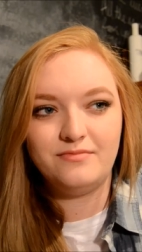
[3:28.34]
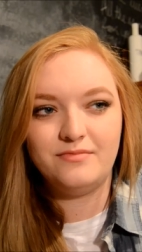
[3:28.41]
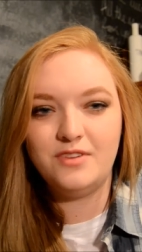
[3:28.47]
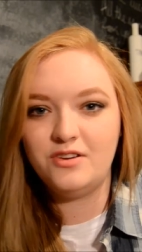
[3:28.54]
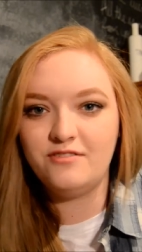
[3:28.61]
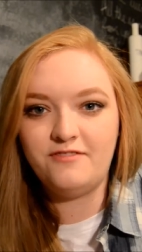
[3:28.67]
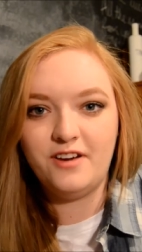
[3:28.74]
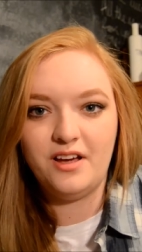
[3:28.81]
who
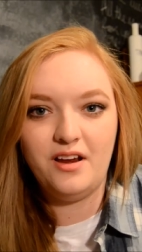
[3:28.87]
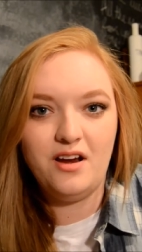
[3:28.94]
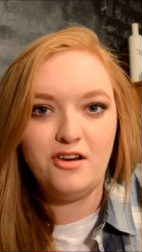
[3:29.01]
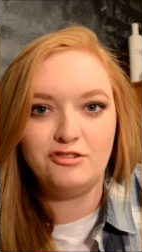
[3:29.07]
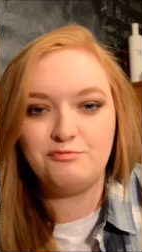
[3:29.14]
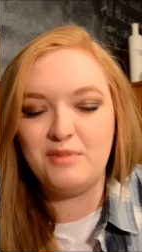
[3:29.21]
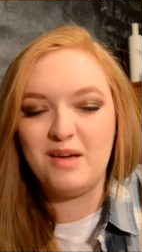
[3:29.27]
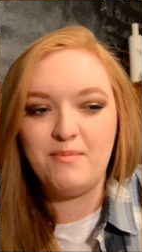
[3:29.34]
fucking
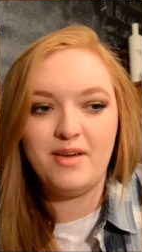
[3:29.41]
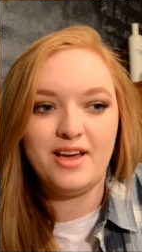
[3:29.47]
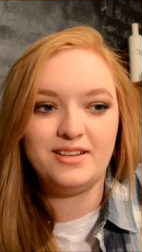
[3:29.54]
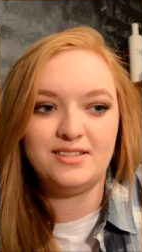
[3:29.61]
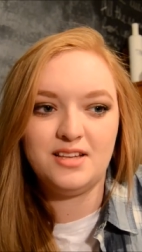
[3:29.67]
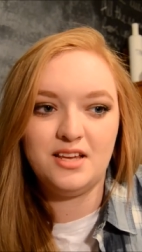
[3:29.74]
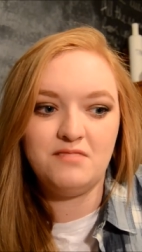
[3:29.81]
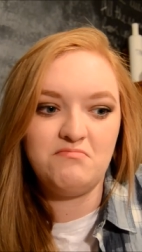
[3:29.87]
knows, maybe I
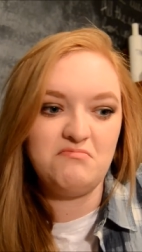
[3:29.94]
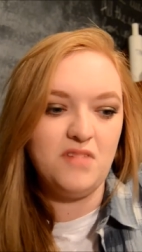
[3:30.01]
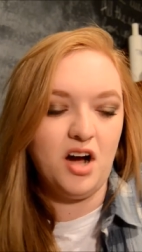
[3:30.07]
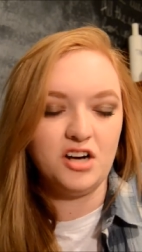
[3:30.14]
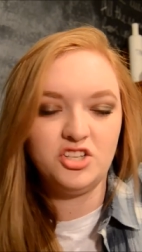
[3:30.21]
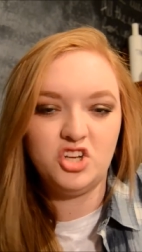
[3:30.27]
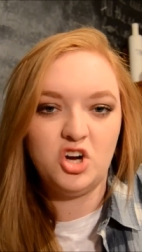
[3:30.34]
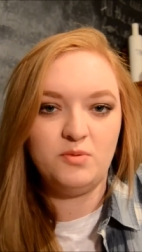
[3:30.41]
said
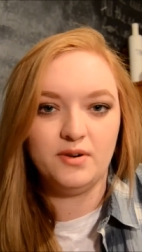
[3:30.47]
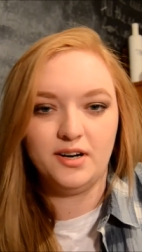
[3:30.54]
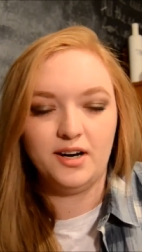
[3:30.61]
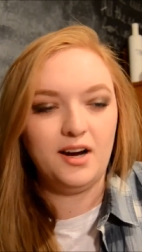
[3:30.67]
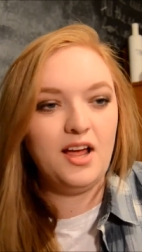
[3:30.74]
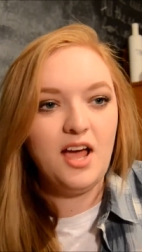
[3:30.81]
October.